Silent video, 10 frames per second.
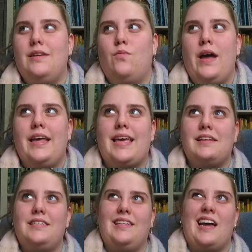When it
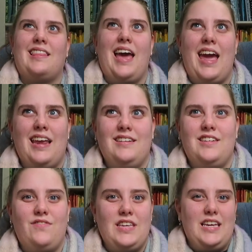gets to like the
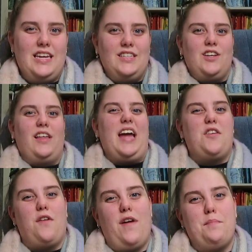end of the year, so like
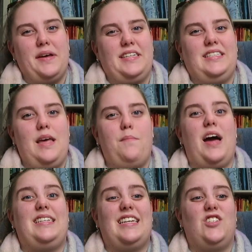November, December,
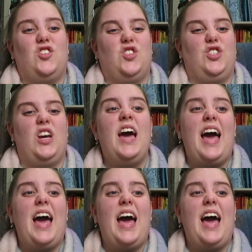I tend to do